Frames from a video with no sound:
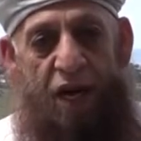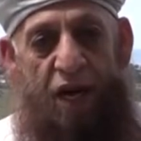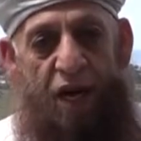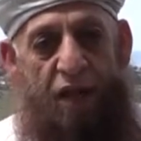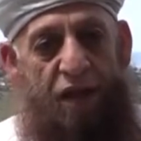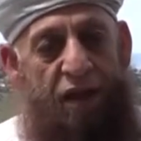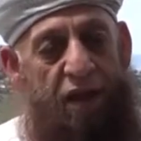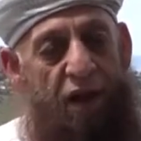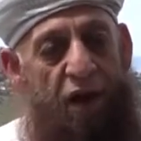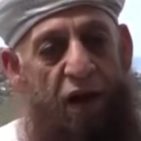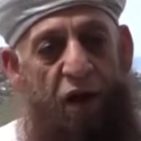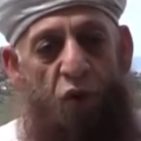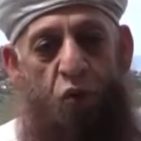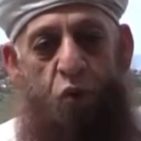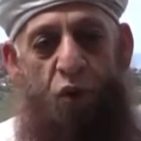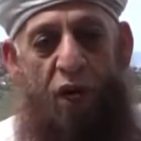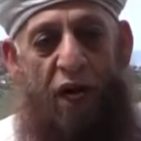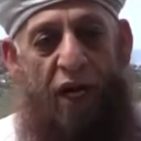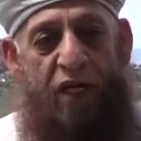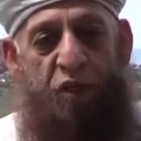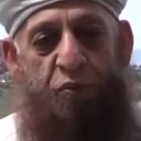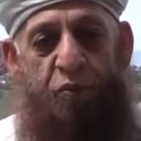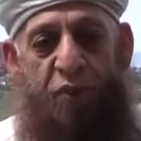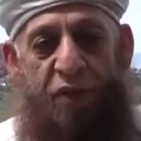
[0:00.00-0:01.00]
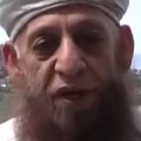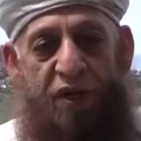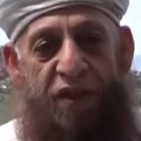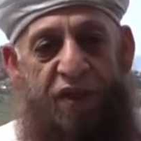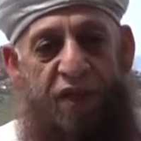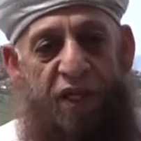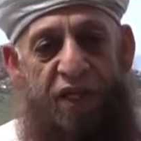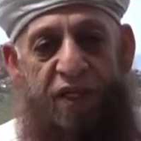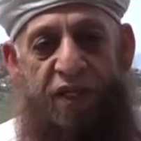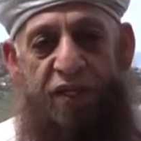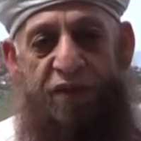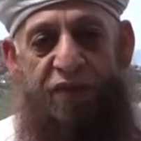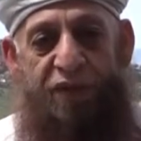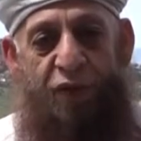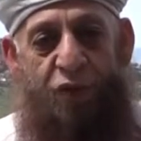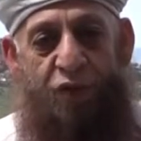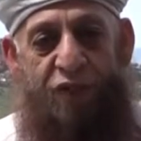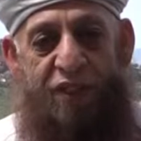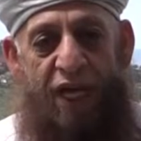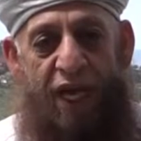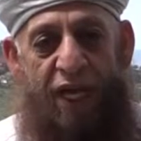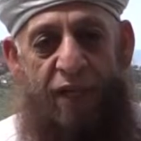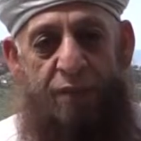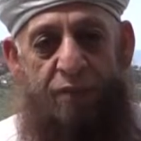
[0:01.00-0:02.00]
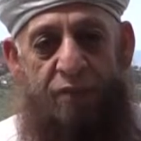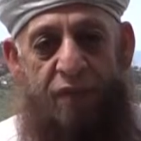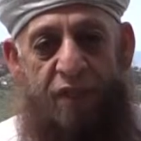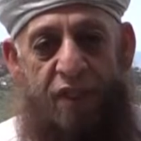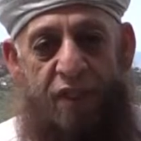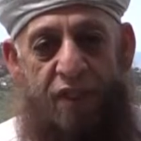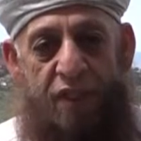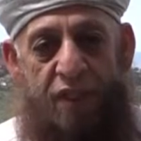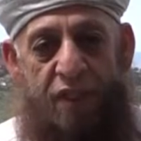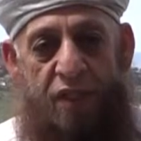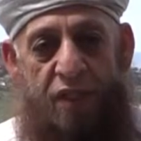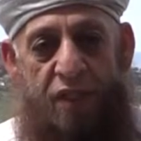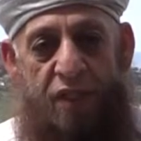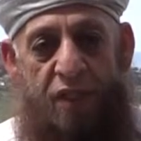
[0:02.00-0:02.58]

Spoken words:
Allahu Akbar 34 times,